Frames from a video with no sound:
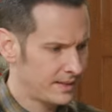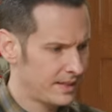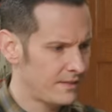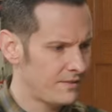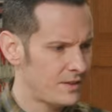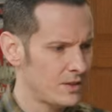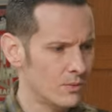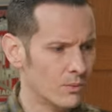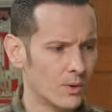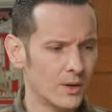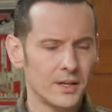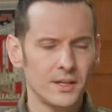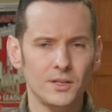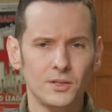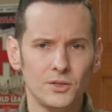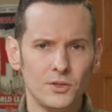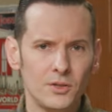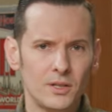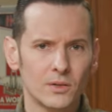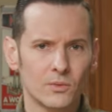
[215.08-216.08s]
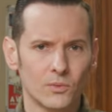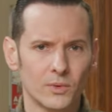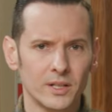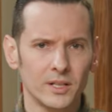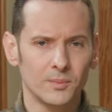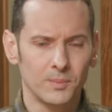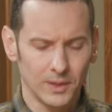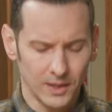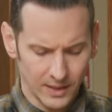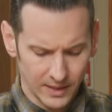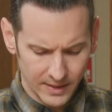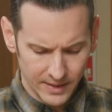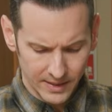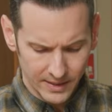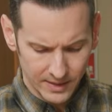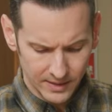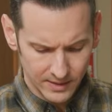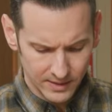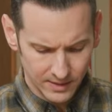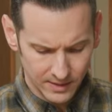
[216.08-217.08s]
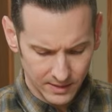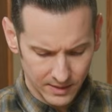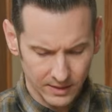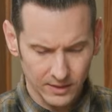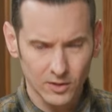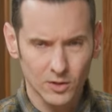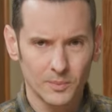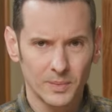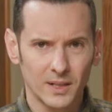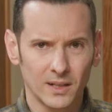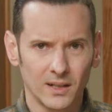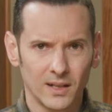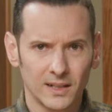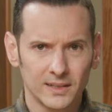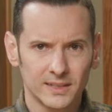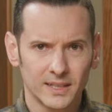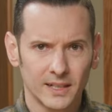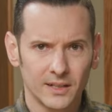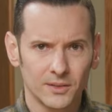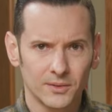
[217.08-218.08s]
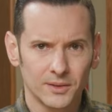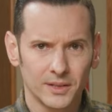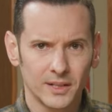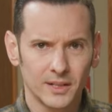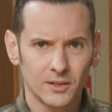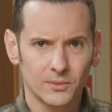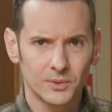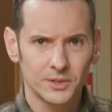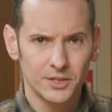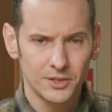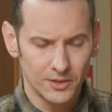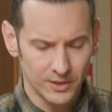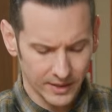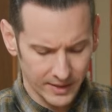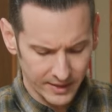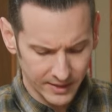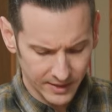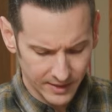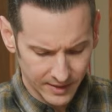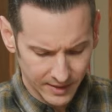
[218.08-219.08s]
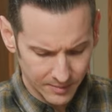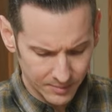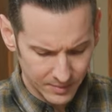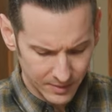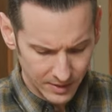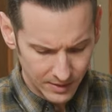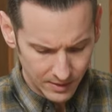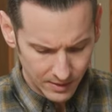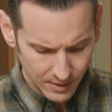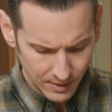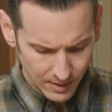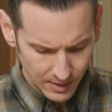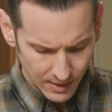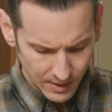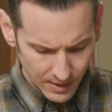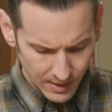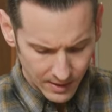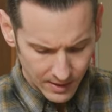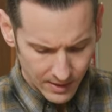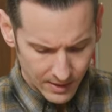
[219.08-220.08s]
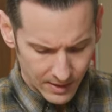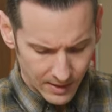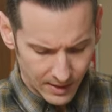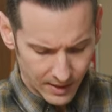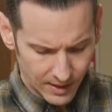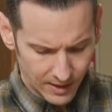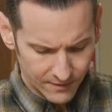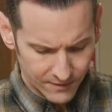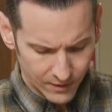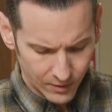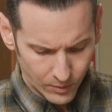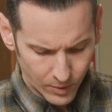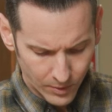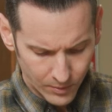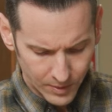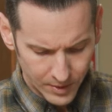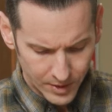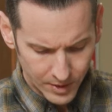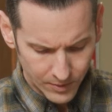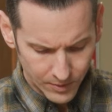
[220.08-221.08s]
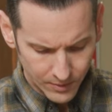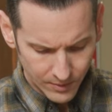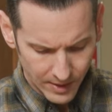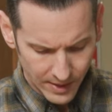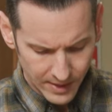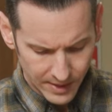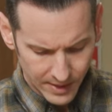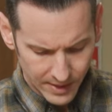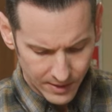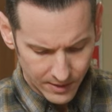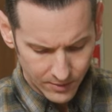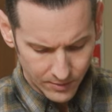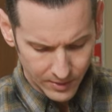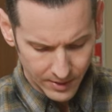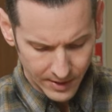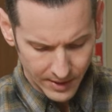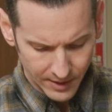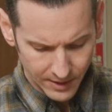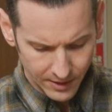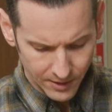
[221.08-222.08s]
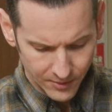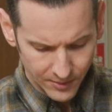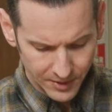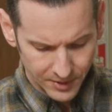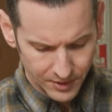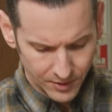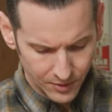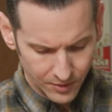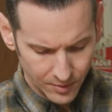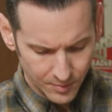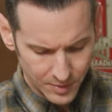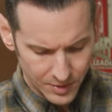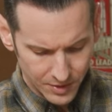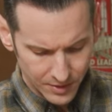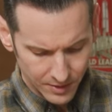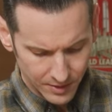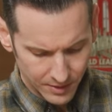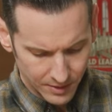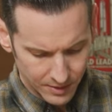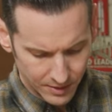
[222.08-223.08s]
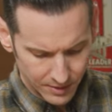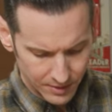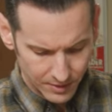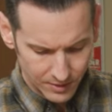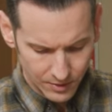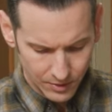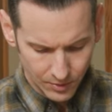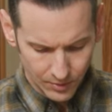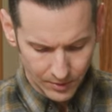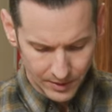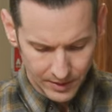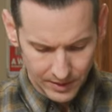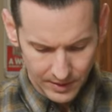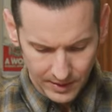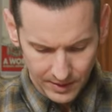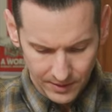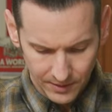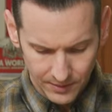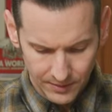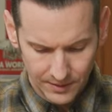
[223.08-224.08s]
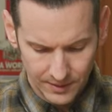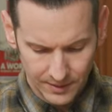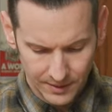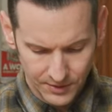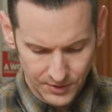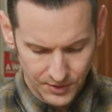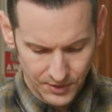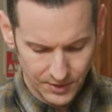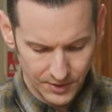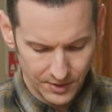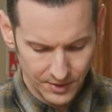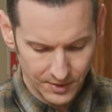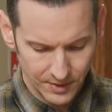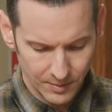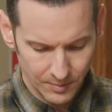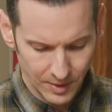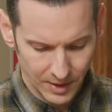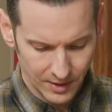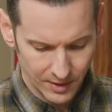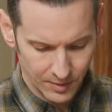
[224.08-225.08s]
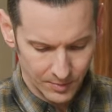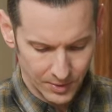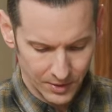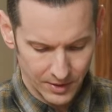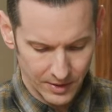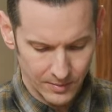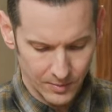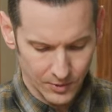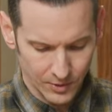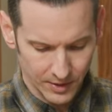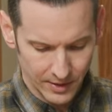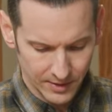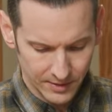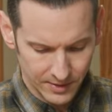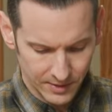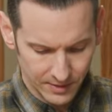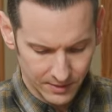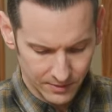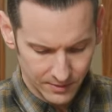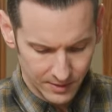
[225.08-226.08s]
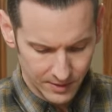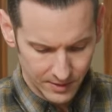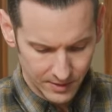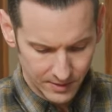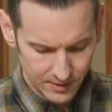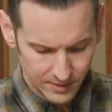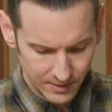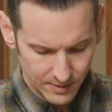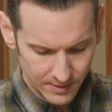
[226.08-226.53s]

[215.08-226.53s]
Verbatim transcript: If you want, you can reapply a little bit of Loctite on there once you cleaned it up. Uh, for what we're doing right now, we're not going to. I'm just going to twerk it down nice and good. I'm not going to put any more Loctite on there.